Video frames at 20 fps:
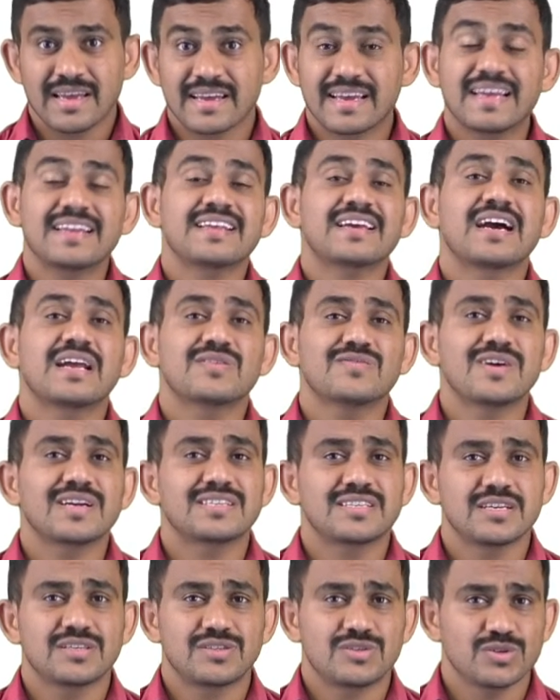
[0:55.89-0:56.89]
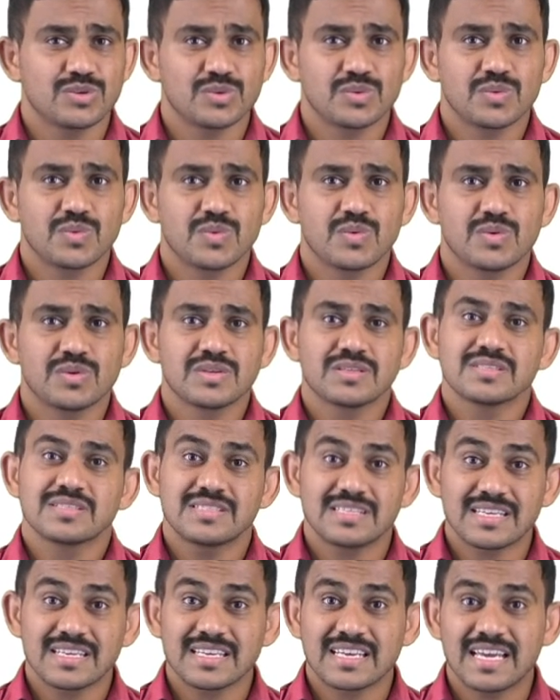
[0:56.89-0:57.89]
can convert it to
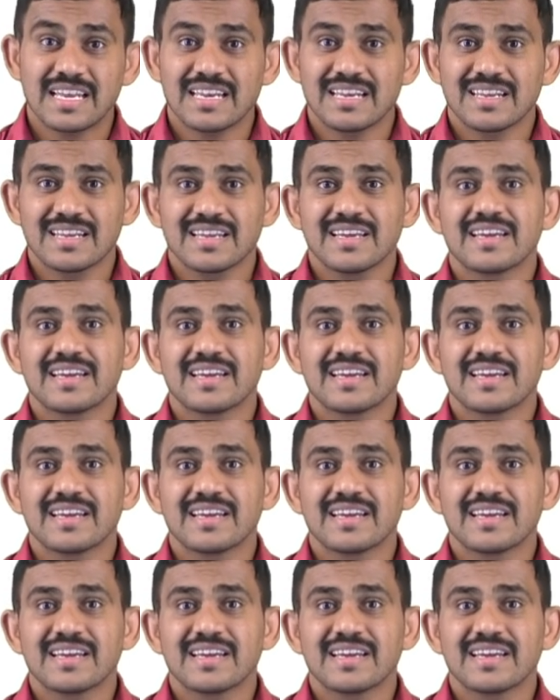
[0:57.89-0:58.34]
single